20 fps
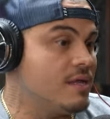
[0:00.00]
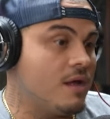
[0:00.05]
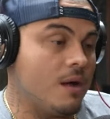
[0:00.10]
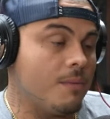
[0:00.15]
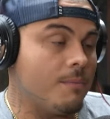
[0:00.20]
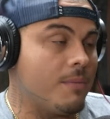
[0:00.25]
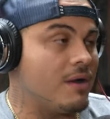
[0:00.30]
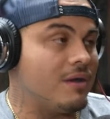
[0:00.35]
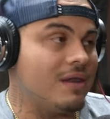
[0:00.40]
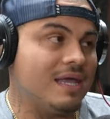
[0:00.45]

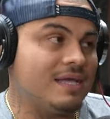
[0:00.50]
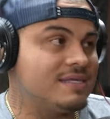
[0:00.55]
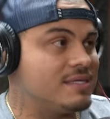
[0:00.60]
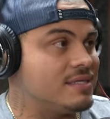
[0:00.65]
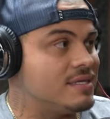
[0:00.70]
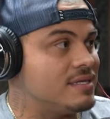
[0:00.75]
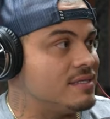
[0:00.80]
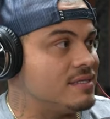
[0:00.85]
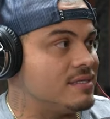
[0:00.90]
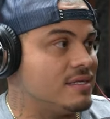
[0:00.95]
about
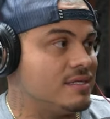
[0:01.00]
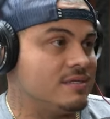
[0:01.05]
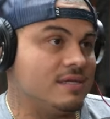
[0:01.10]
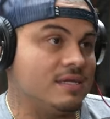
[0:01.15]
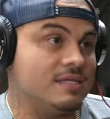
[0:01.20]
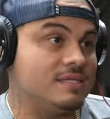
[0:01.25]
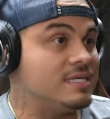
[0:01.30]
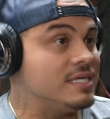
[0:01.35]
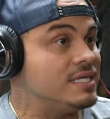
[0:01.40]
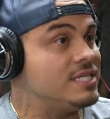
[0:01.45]
lessons and,
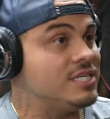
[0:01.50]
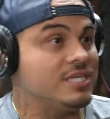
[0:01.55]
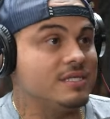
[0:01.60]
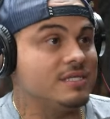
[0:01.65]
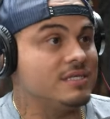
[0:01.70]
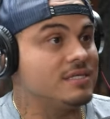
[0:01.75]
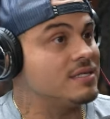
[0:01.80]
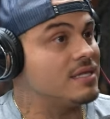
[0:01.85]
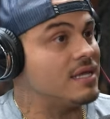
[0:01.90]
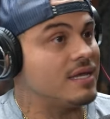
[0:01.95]
and teachings.